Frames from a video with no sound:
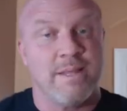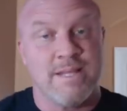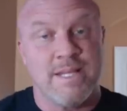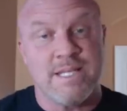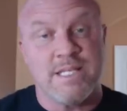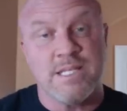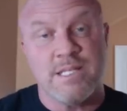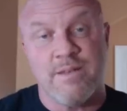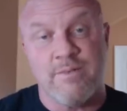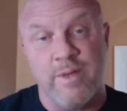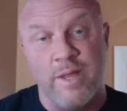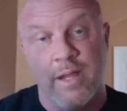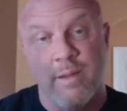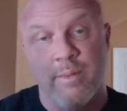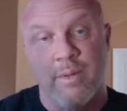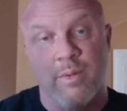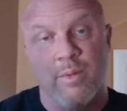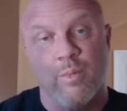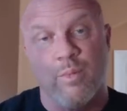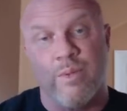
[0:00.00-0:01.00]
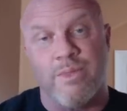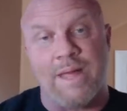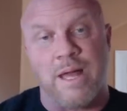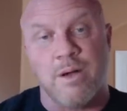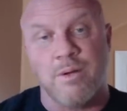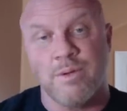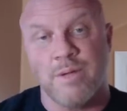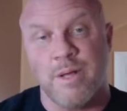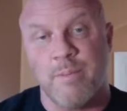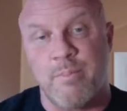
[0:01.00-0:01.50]
this is available
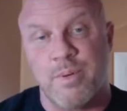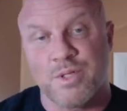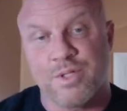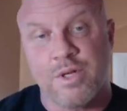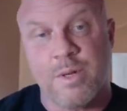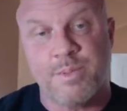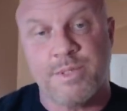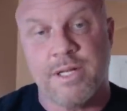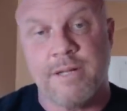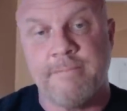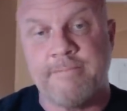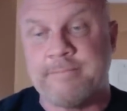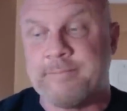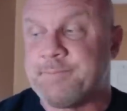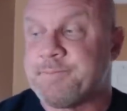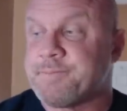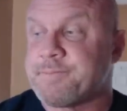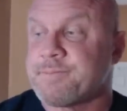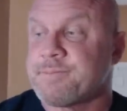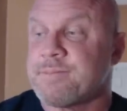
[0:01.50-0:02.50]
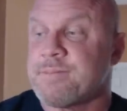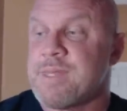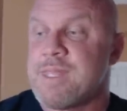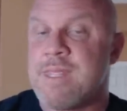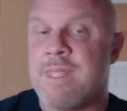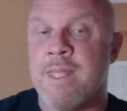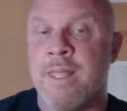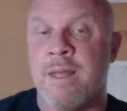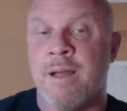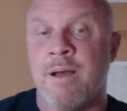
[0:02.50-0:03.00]
without a prescription.
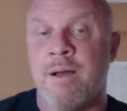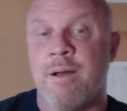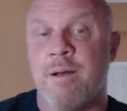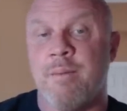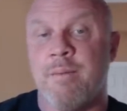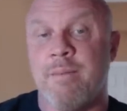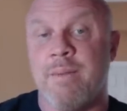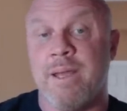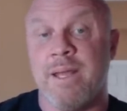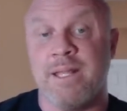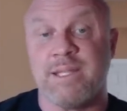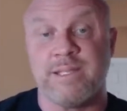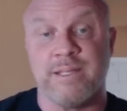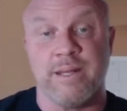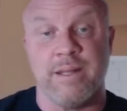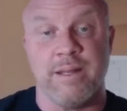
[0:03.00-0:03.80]
It